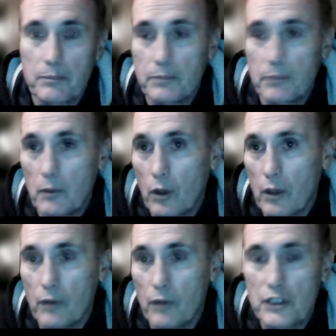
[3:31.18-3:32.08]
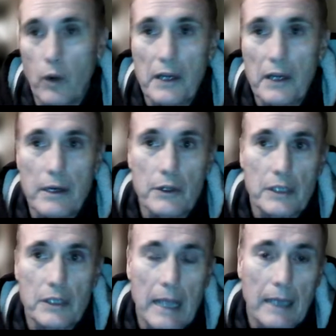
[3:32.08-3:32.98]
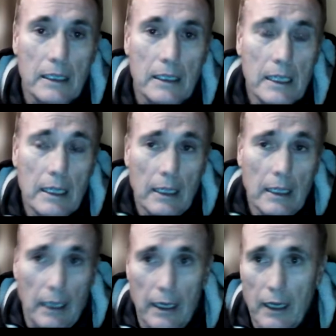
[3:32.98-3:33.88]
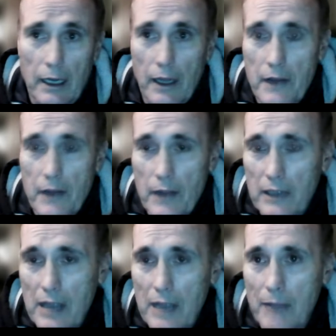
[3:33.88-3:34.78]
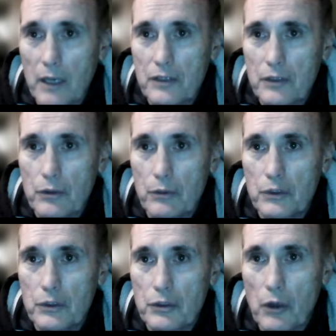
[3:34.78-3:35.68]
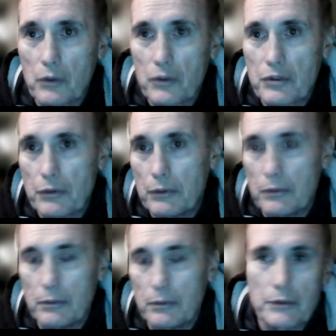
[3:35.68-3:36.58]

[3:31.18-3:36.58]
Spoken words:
a little over 20 years, and had, and in that time got to go to